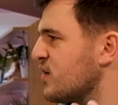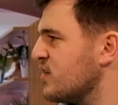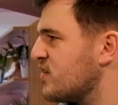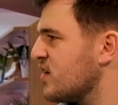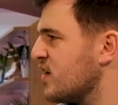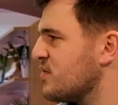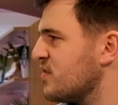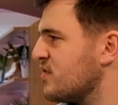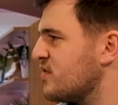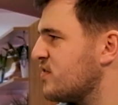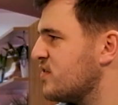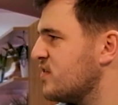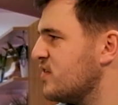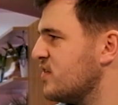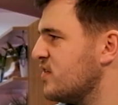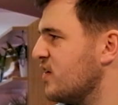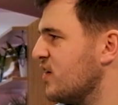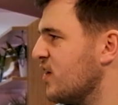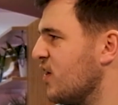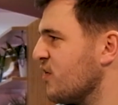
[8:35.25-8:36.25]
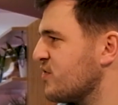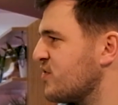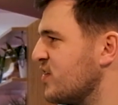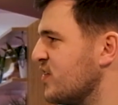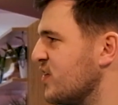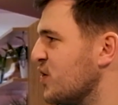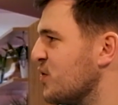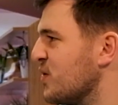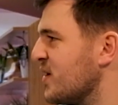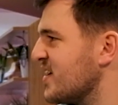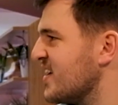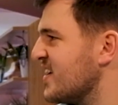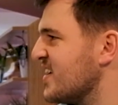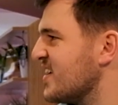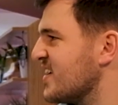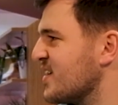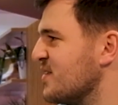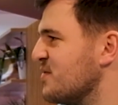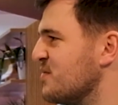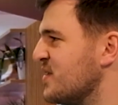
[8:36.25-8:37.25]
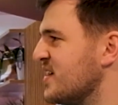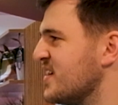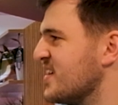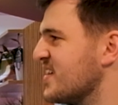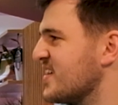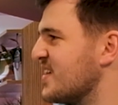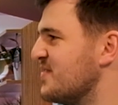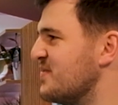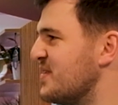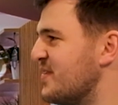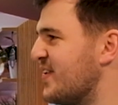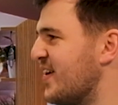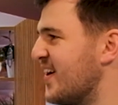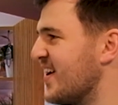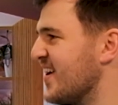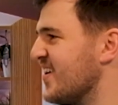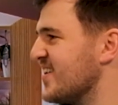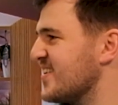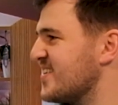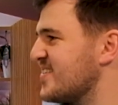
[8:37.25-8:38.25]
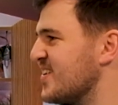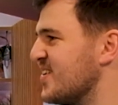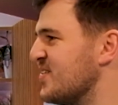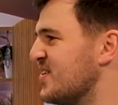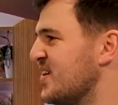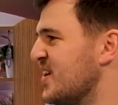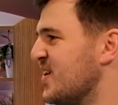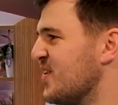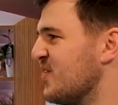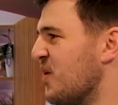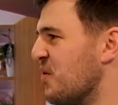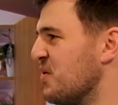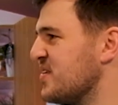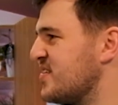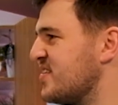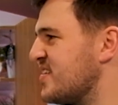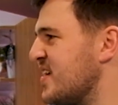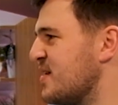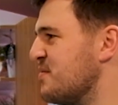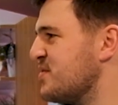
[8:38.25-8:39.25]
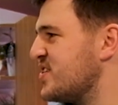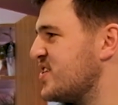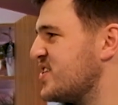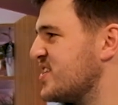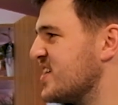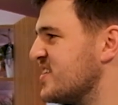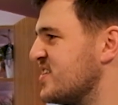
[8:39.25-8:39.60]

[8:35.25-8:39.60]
in terms of, obviously the UAE can be very hot. So what was the temperature change?